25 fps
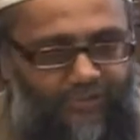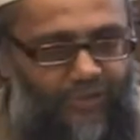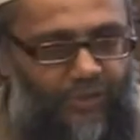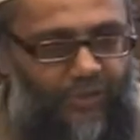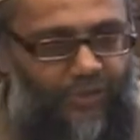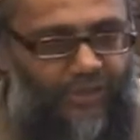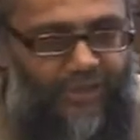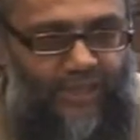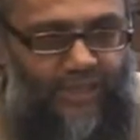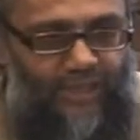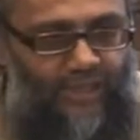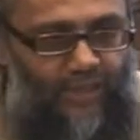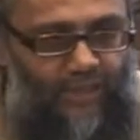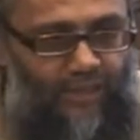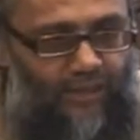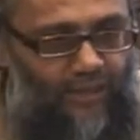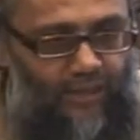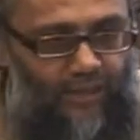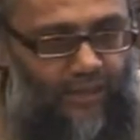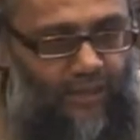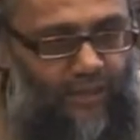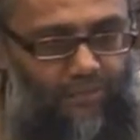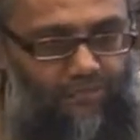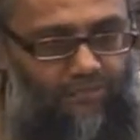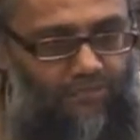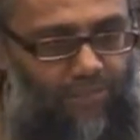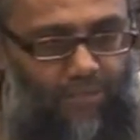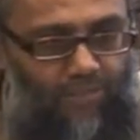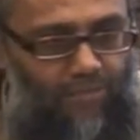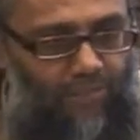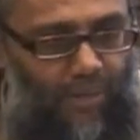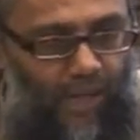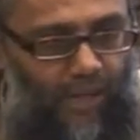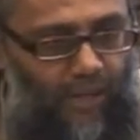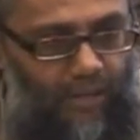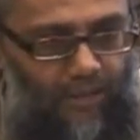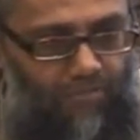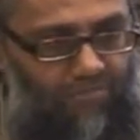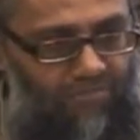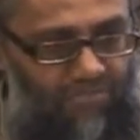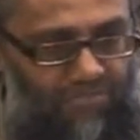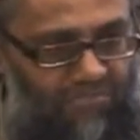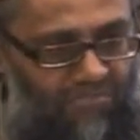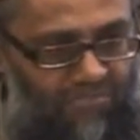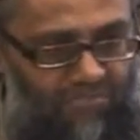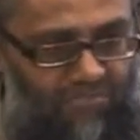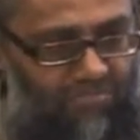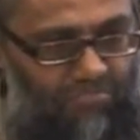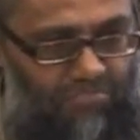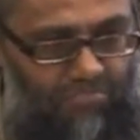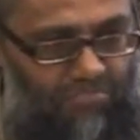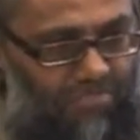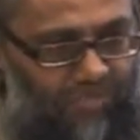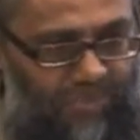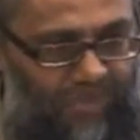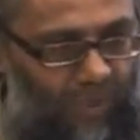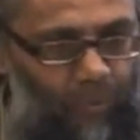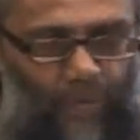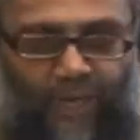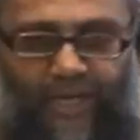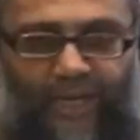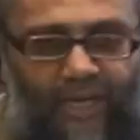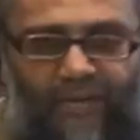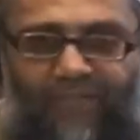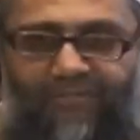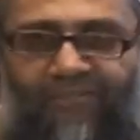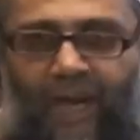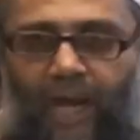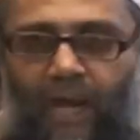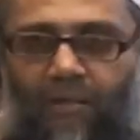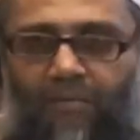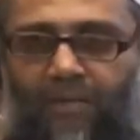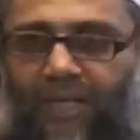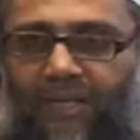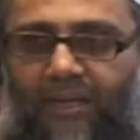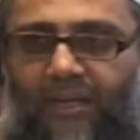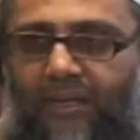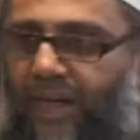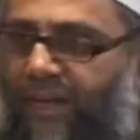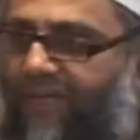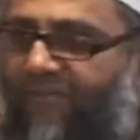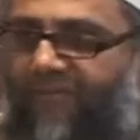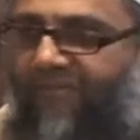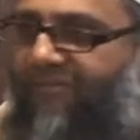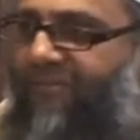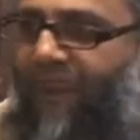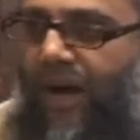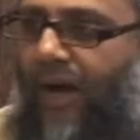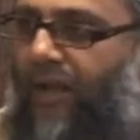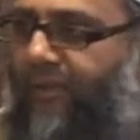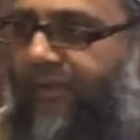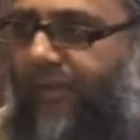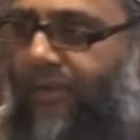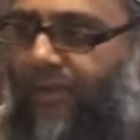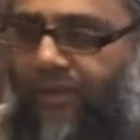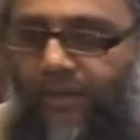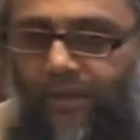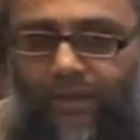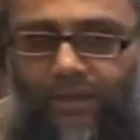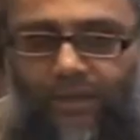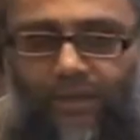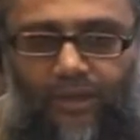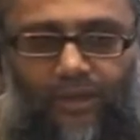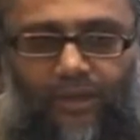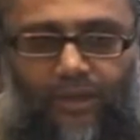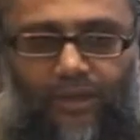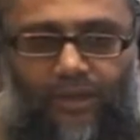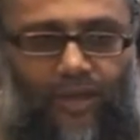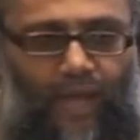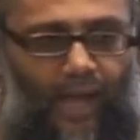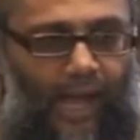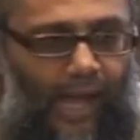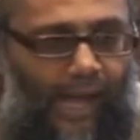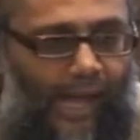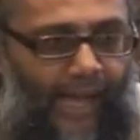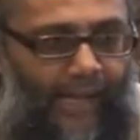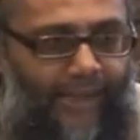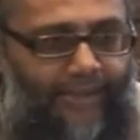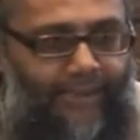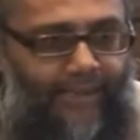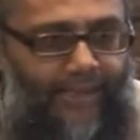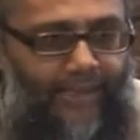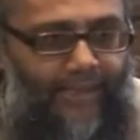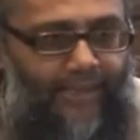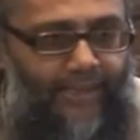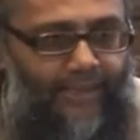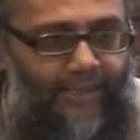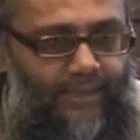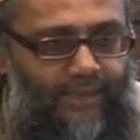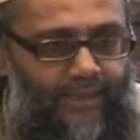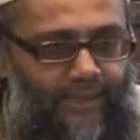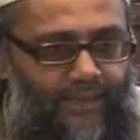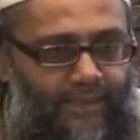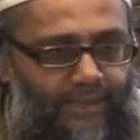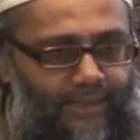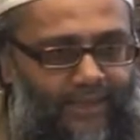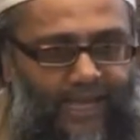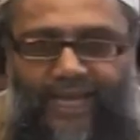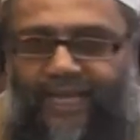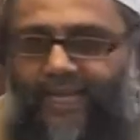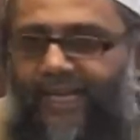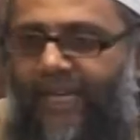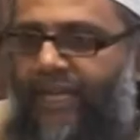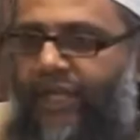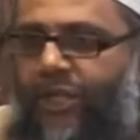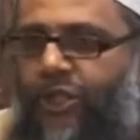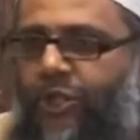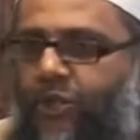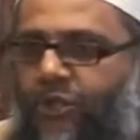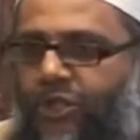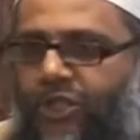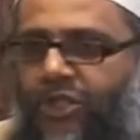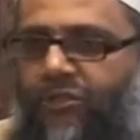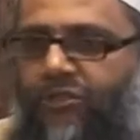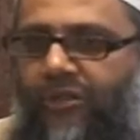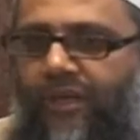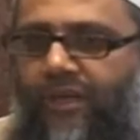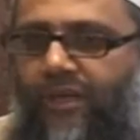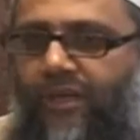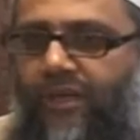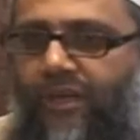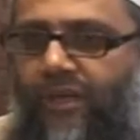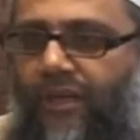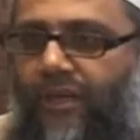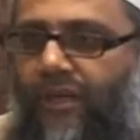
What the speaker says: if you see someone in a family, like the father, and he's taking usury,